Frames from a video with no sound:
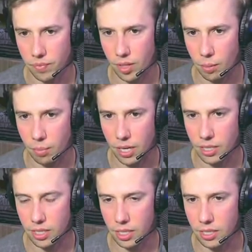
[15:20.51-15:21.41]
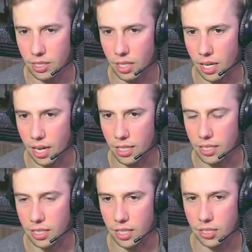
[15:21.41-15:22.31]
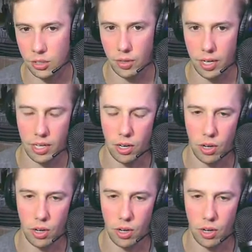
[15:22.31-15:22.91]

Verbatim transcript: The peninsula's isolated terrain